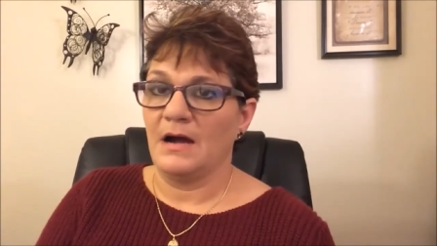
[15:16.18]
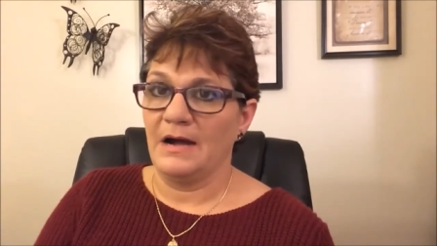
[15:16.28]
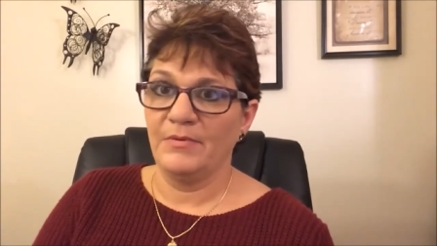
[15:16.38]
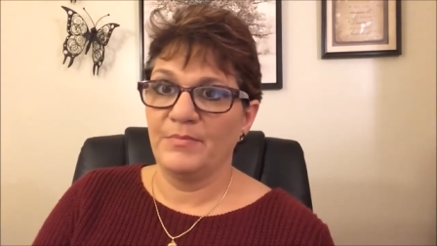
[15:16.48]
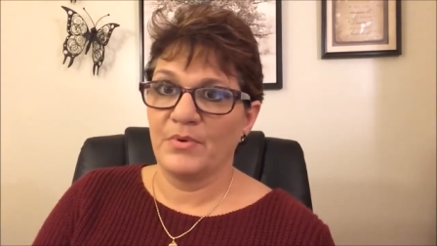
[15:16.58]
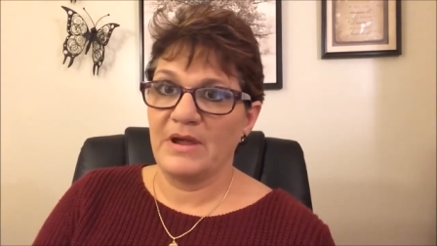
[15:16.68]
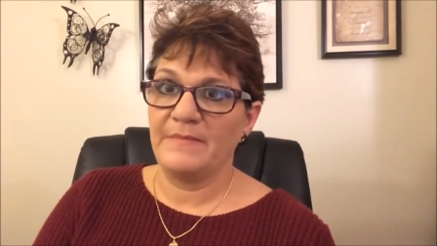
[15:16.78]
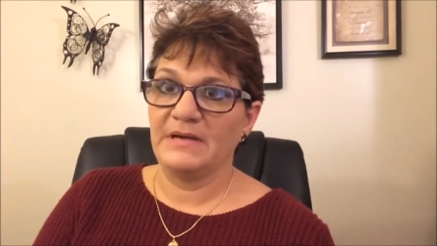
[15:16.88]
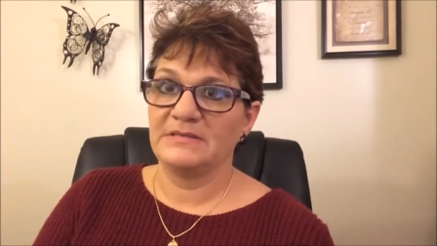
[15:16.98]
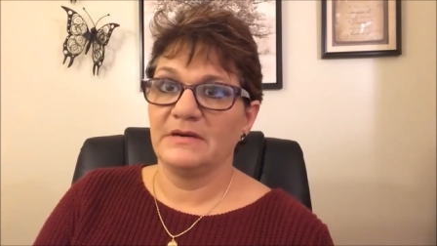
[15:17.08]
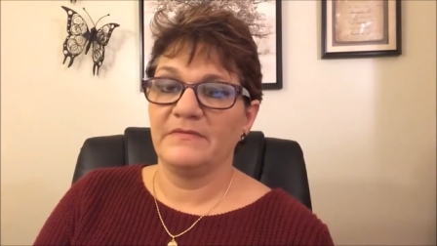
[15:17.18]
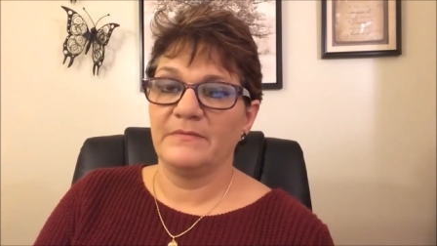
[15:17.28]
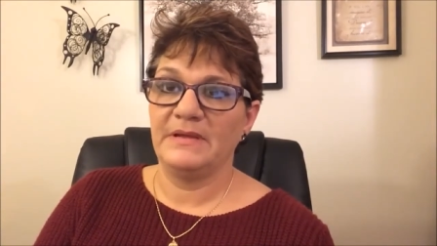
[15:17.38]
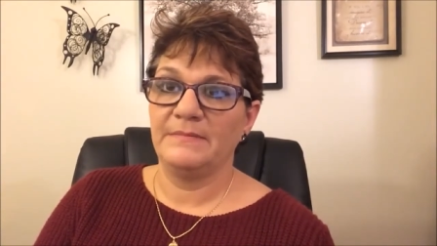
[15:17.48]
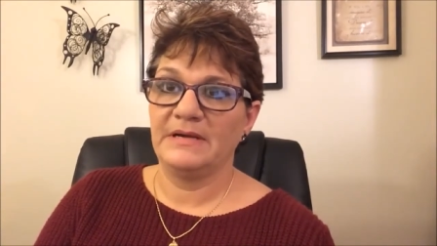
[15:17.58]
I would berate myself
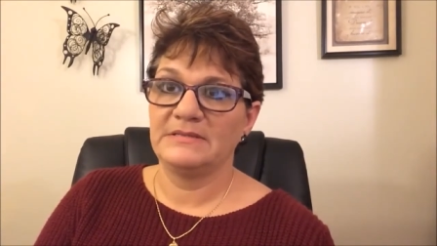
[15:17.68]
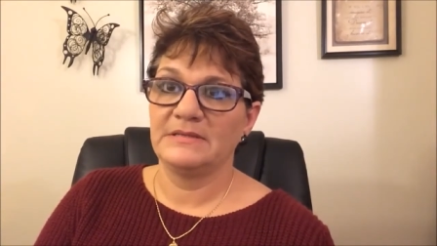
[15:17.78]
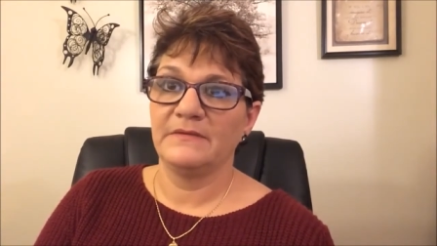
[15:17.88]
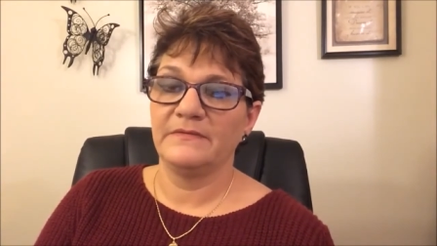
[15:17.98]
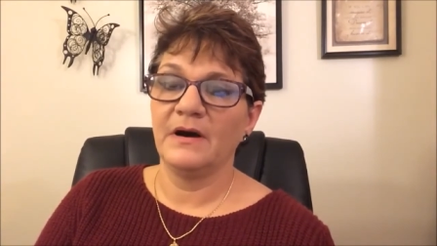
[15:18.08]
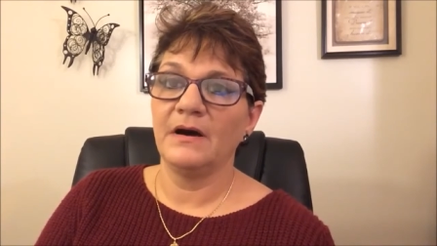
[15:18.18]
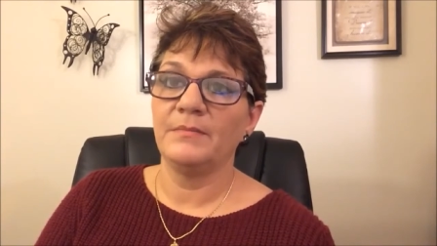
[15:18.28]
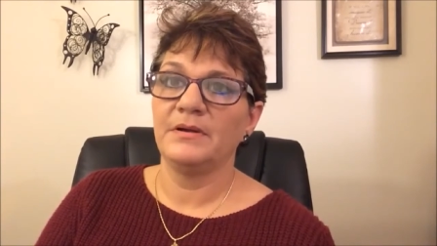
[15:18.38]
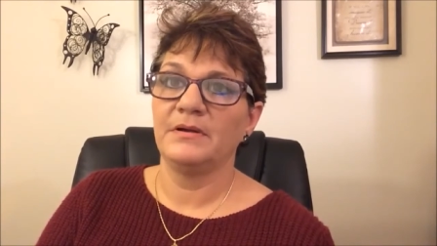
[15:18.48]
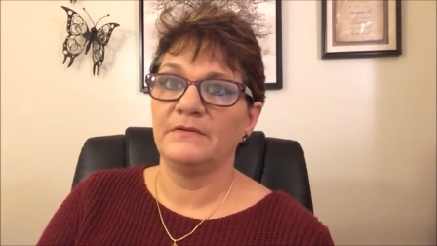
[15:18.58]
and beat myself up